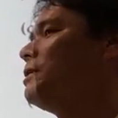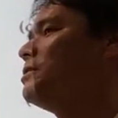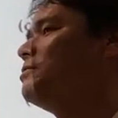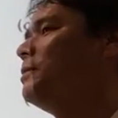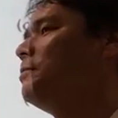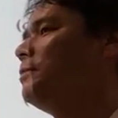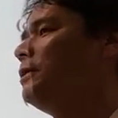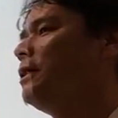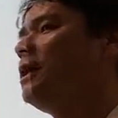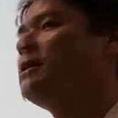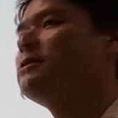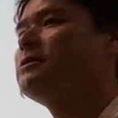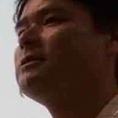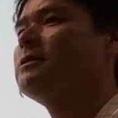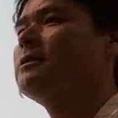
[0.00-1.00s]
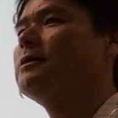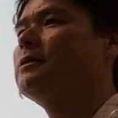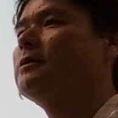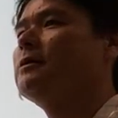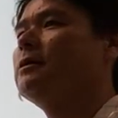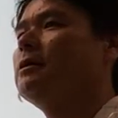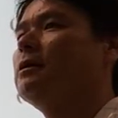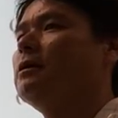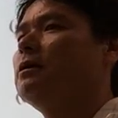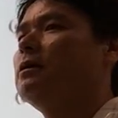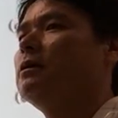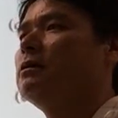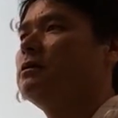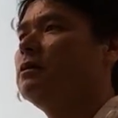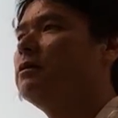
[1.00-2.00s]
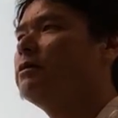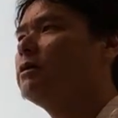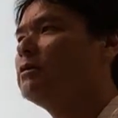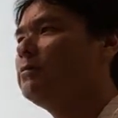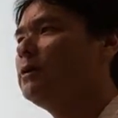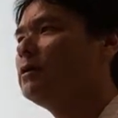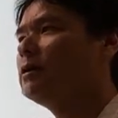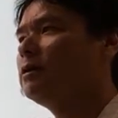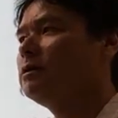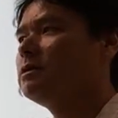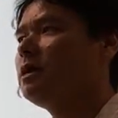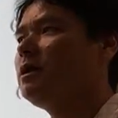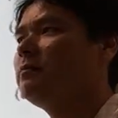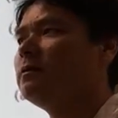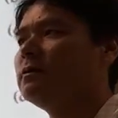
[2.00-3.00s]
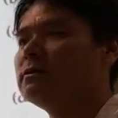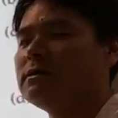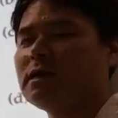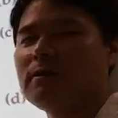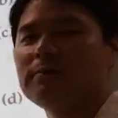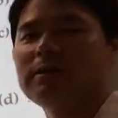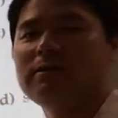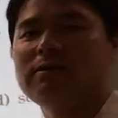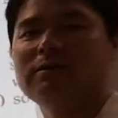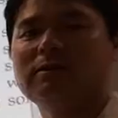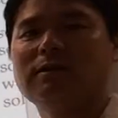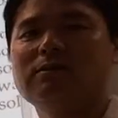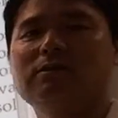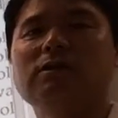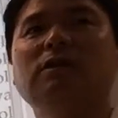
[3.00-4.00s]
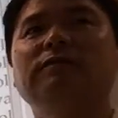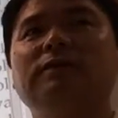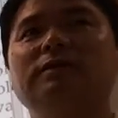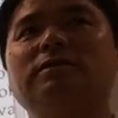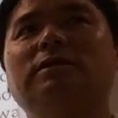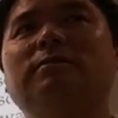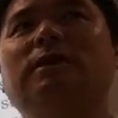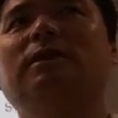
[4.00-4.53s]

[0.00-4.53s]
must be plus. Look at the periodic table and tell me, do you think sulfate's going